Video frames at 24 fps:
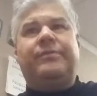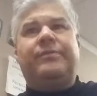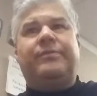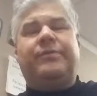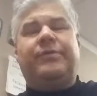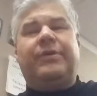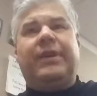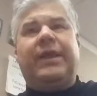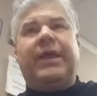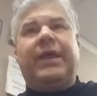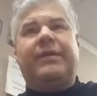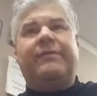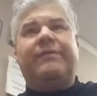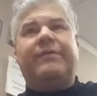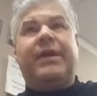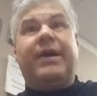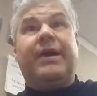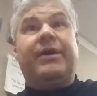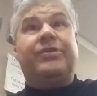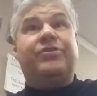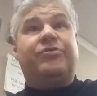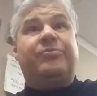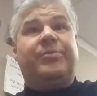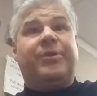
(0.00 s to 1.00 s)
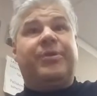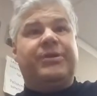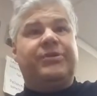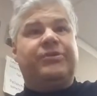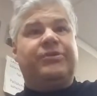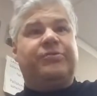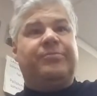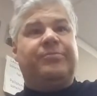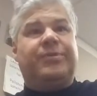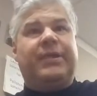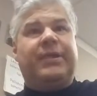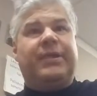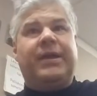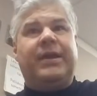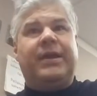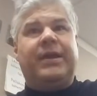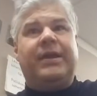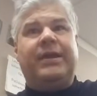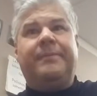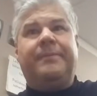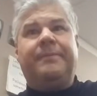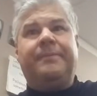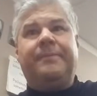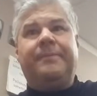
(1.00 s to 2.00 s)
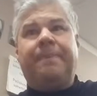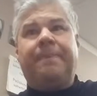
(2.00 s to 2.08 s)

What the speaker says: for a lot of contrapuntal playing.